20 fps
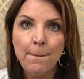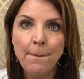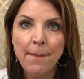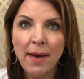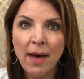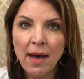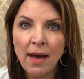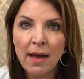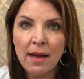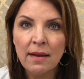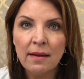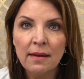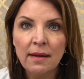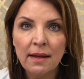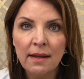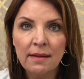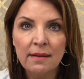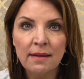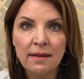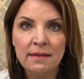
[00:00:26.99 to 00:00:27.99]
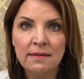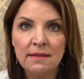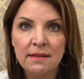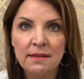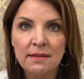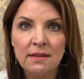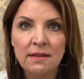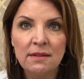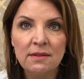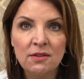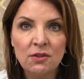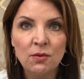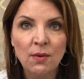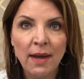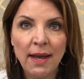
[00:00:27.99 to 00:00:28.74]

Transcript: but it doesn't do